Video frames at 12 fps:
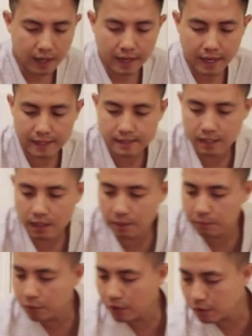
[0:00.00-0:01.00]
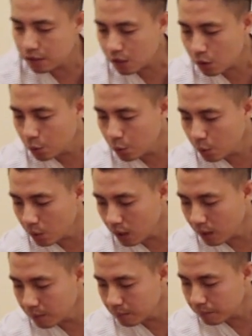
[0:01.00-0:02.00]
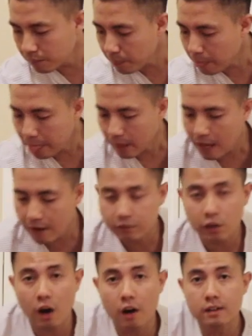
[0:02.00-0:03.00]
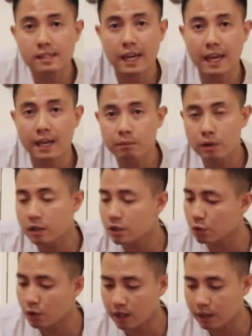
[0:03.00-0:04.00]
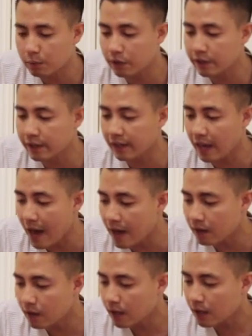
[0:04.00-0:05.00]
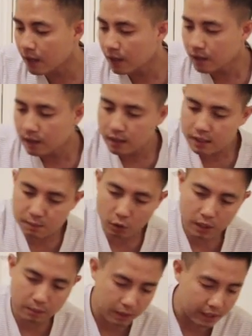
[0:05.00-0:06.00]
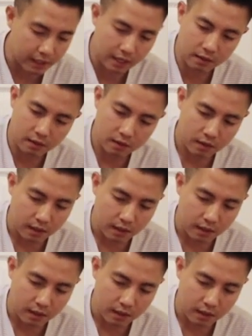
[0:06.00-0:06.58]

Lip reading: And for those of you who have dogs and birds, or like a bird and a cat, Smokey, put it in.